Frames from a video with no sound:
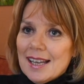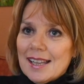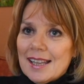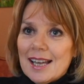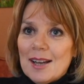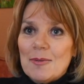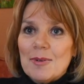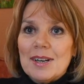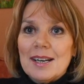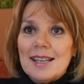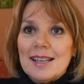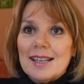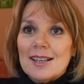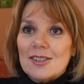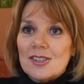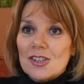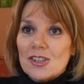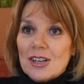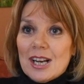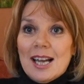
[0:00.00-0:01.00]
Then we did the
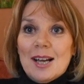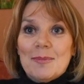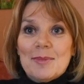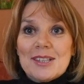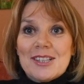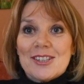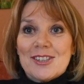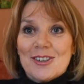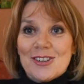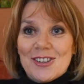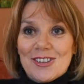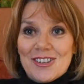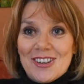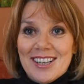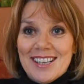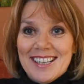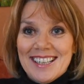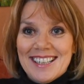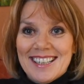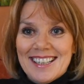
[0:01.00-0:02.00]
Ulster Kama
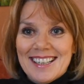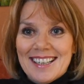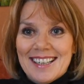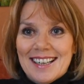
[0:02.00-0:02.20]
Sutra,